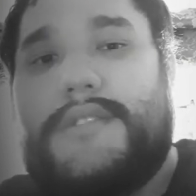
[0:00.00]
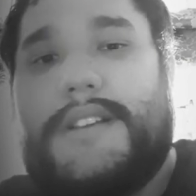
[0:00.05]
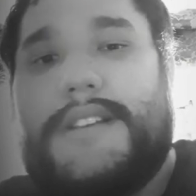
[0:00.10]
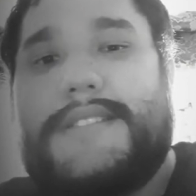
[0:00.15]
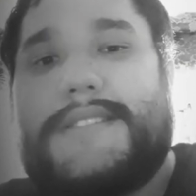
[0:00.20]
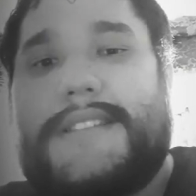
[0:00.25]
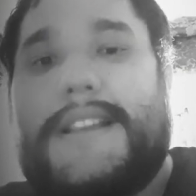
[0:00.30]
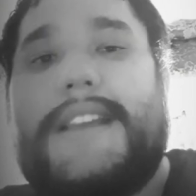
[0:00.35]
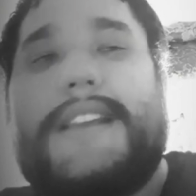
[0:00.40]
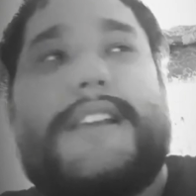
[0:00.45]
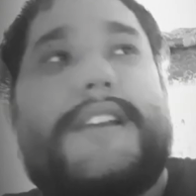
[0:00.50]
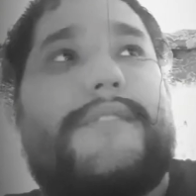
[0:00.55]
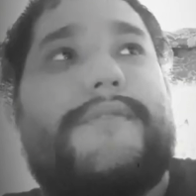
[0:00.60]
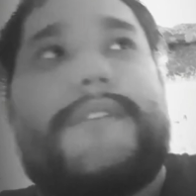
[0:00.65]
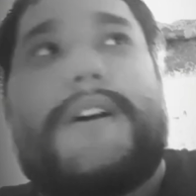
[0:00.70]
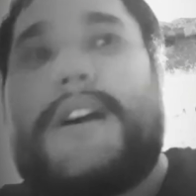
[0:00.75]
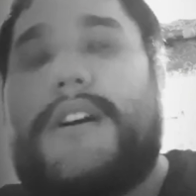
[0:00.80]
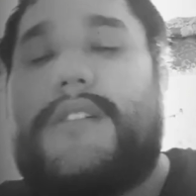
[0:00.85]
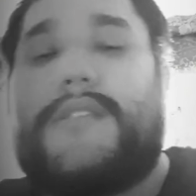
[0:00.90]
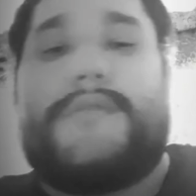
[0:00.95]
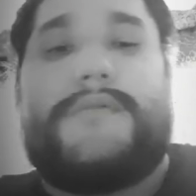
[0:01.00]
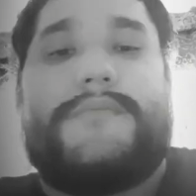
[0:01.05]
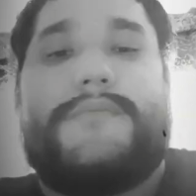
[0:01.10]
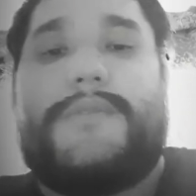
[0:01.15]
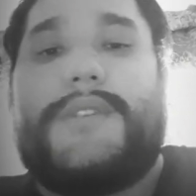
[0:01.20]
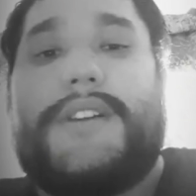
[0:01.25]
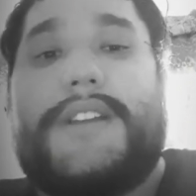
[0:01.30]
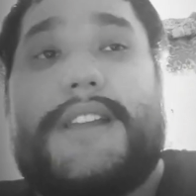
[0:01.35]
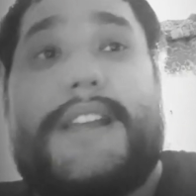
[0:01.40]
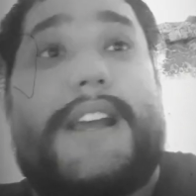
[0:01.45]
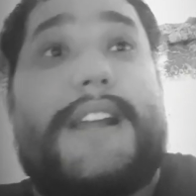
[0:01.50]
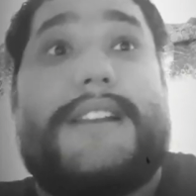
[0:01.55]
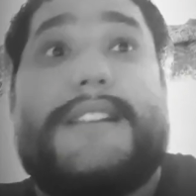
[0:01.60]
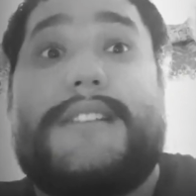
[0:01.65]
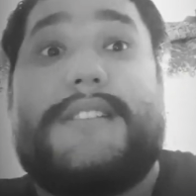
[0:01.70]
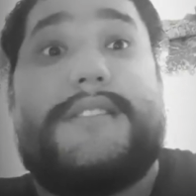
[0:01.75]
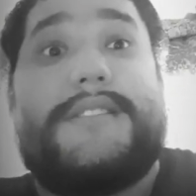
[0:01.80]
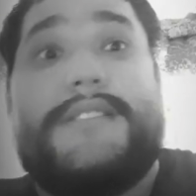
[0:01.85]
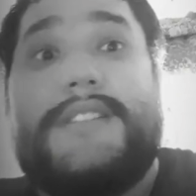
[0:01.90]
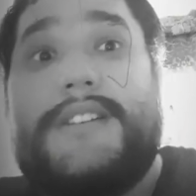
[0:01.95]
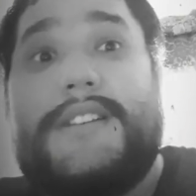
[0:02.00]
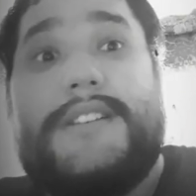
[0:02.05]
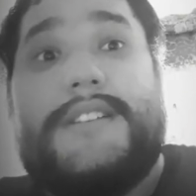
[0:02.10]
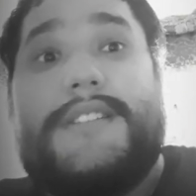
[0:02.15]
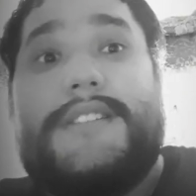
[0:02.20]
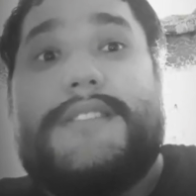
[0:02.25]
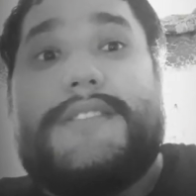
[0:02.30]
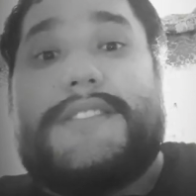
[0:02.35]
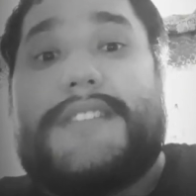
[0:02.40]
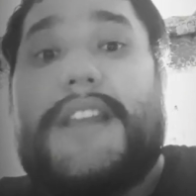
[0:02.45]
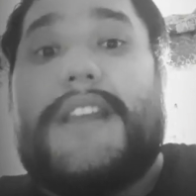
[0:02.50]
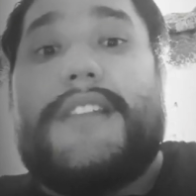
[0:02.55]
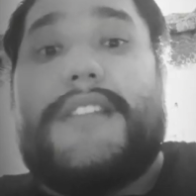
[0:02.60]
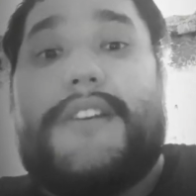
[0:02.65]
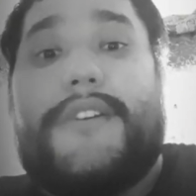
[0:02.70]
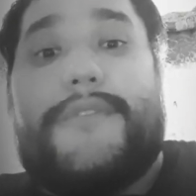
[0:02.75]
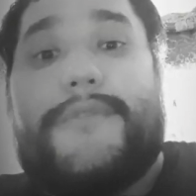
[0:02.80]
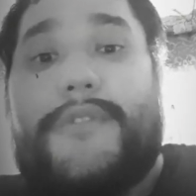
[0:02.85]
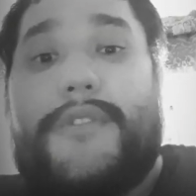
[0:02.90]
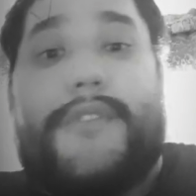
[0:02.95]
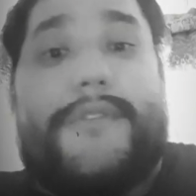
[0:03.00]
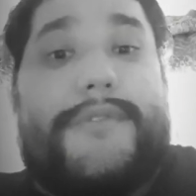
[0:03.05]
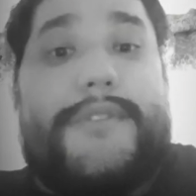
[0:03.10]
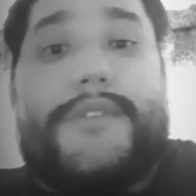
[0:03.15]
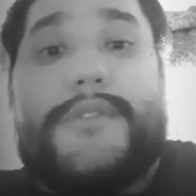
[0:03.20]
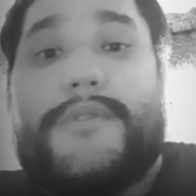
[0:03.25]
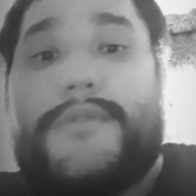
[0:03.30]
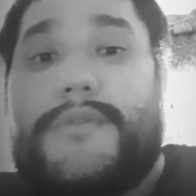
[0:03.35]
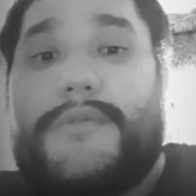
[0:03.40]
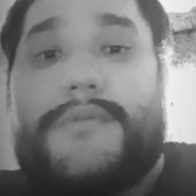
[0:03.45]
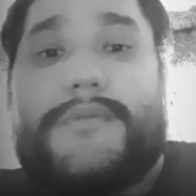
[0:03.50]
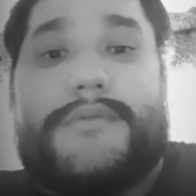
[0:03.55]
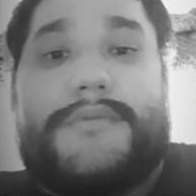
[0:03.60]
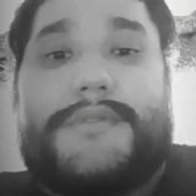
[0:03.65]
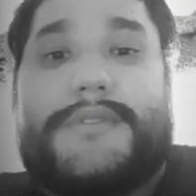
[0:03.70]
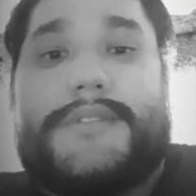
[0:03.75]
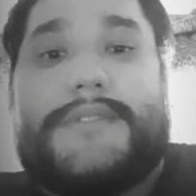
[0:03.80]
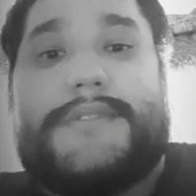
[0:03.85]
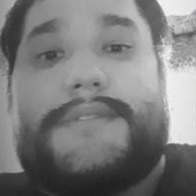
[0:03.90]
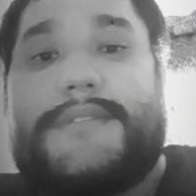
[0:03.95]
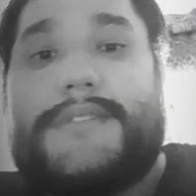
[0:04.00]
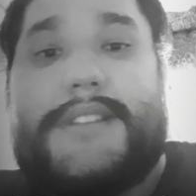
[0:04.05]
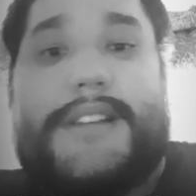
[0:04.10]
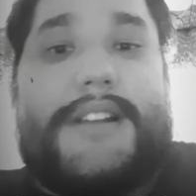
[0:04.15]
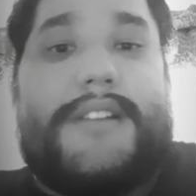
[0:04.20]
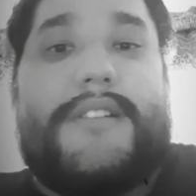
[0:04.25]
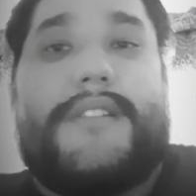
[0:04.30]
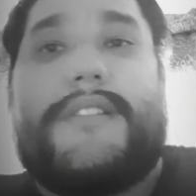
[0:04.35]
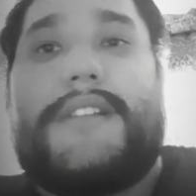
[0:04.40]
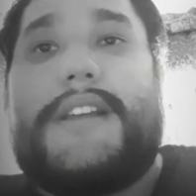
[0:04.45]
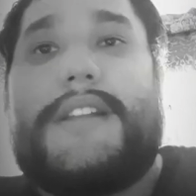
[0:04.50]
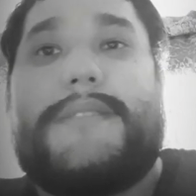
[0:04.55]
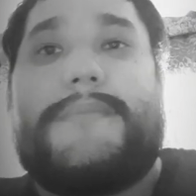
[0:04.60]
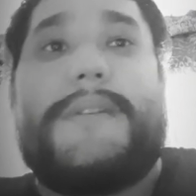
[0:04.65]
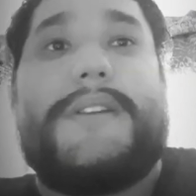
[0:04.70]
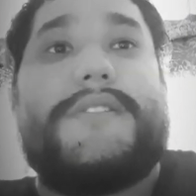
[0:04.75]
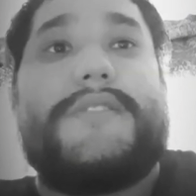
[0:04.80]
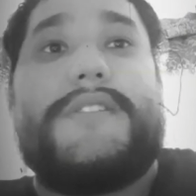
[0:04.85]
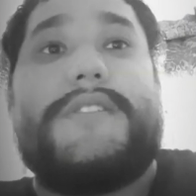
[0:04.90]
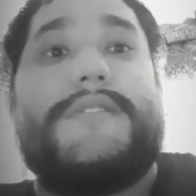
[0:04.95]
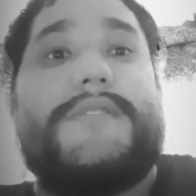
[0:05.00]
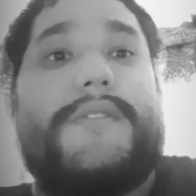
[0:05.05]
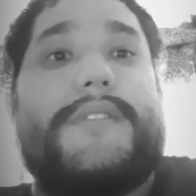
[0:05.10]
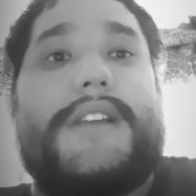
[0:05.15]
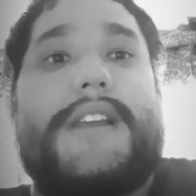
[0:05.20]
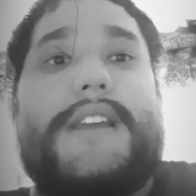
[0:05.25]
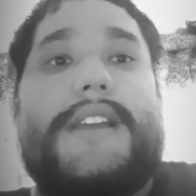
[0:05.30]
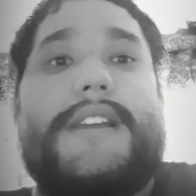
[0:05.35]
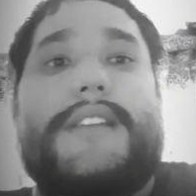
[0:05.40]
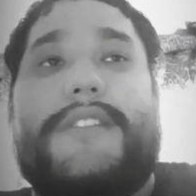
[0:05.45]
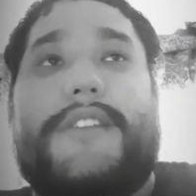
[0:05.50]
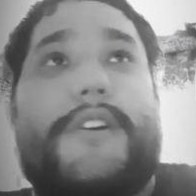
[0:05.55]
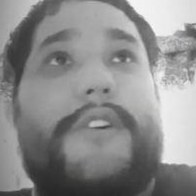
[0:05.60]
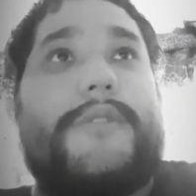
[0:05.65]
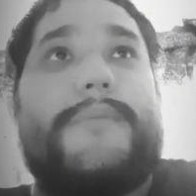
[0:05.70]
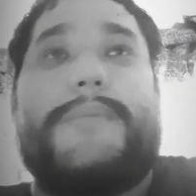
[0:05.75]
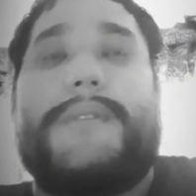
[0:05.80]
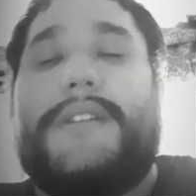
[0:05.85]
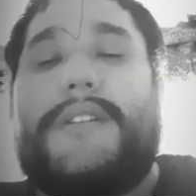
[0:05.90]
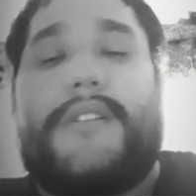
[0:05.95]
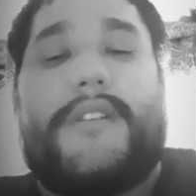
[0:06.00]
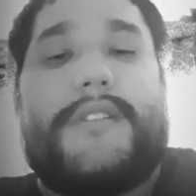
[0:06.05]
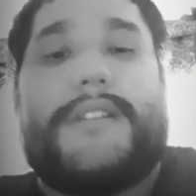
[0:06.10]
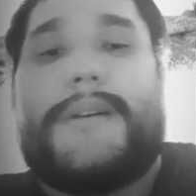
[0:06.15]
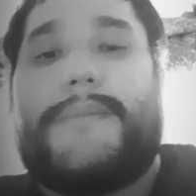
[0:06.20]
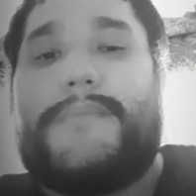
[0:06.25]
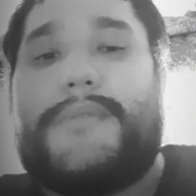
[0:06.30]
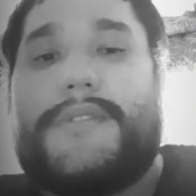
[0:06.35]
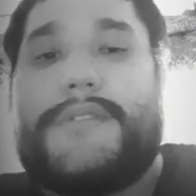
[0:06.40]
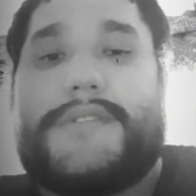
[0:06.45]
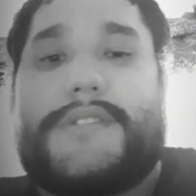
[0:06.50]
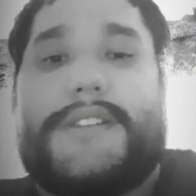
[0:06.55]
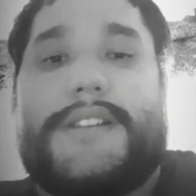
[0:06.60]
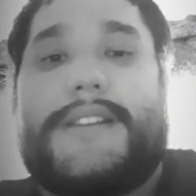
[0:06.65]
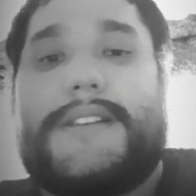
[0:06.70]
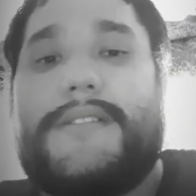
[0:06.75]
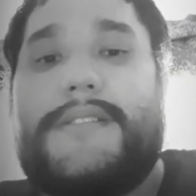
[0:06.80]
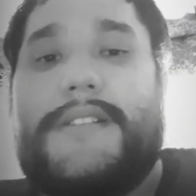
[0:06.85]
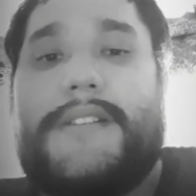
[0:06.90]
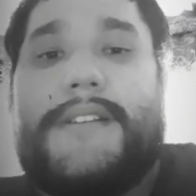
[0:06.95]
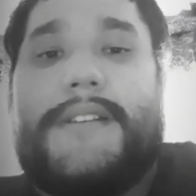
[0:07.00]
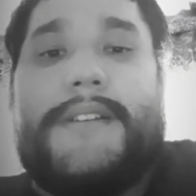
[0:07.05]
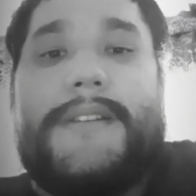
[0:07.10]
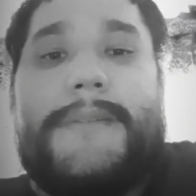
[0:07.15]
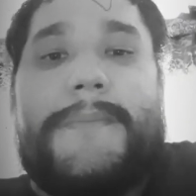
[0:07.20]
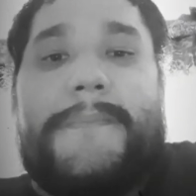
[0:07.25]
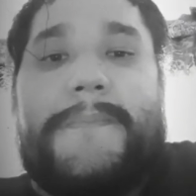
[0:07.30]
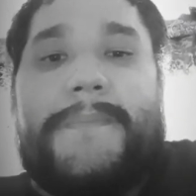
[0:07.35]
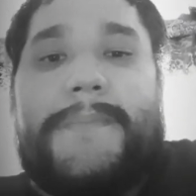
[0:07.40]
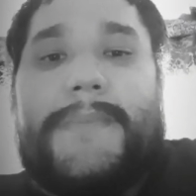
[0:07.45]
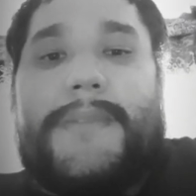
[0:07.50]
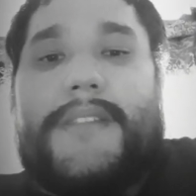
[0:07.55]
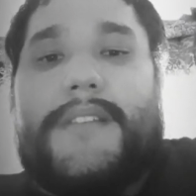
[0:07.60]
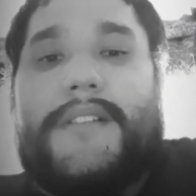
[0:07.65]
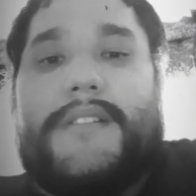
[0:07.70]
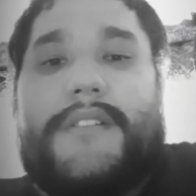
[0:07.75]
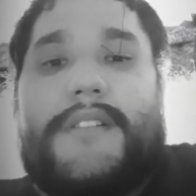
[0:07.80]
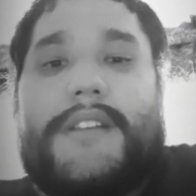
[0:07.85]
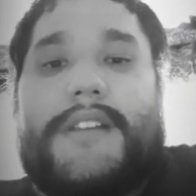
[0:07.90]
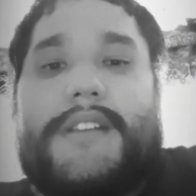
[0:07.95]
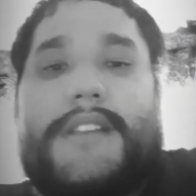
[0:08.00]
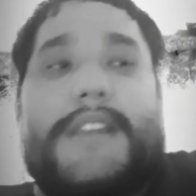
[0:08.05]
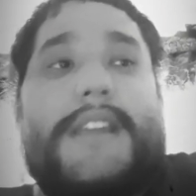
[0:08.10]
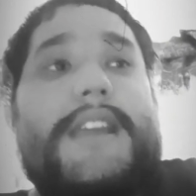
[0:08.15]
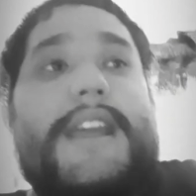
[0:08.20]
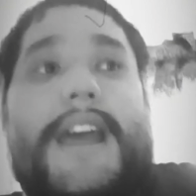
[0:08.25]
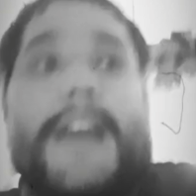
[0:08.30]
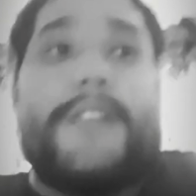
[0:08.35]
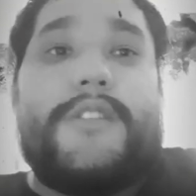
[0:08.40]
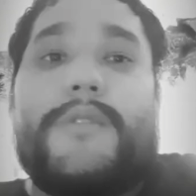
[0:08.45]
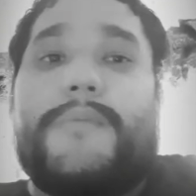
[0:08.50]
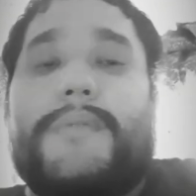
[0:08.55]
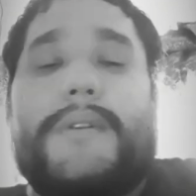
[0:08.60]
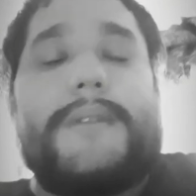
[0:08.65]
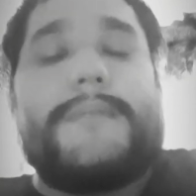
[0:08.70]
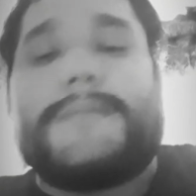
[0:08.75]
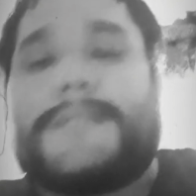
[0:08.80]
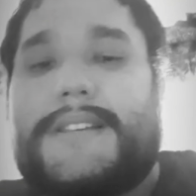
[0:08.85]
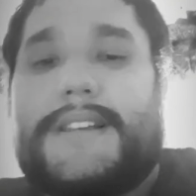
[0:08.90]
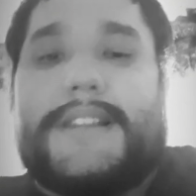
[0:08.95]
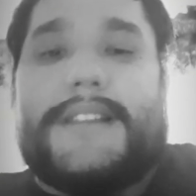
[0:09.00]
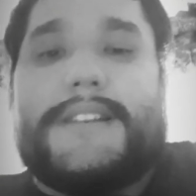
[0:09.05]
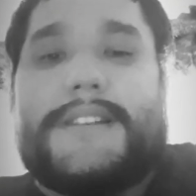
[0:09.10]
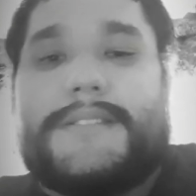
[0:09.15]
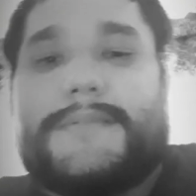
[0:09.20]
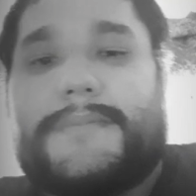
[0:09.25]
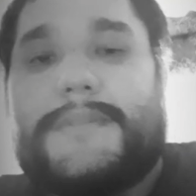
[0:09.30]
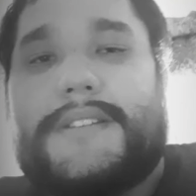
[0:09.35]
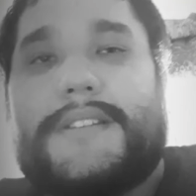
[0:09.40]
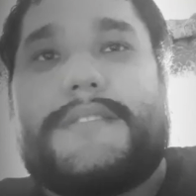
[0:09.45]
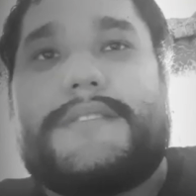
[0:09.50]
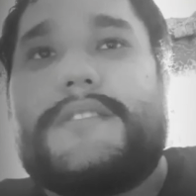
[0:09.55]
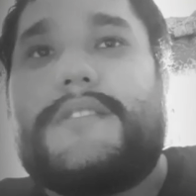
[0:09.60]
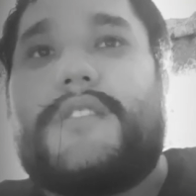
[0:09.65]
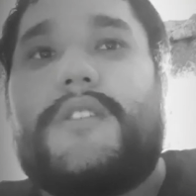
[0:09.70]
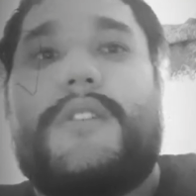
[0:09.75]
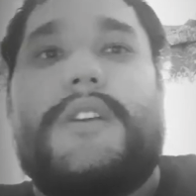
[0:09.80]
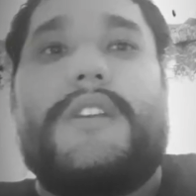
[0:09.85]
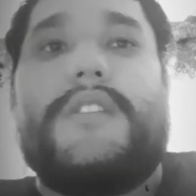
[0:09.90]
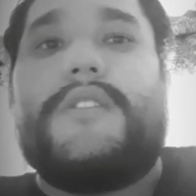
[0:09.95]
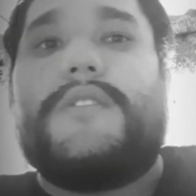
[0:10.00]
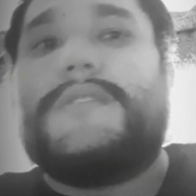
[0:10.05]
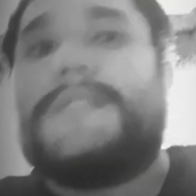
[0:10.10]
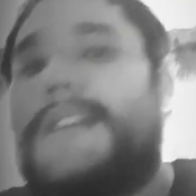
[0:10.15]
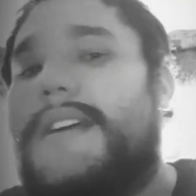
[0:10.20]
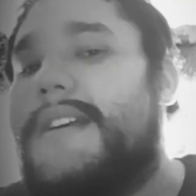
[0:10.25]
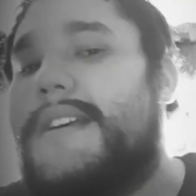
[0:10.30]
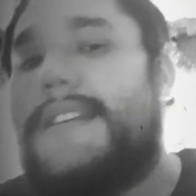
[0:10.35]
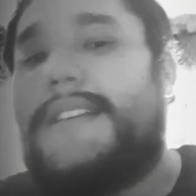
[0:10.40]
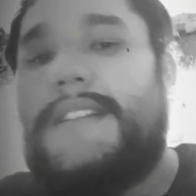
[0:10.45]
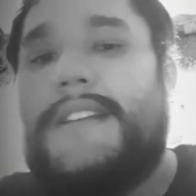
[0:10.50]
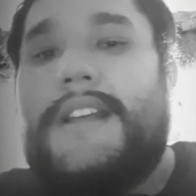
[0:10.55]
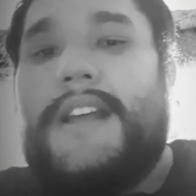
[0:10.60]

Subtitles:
psychic vow where he had to stay there for a few and all that to make sure he's okay, therapy, all that bullshit. He had no problems telling us because he knows that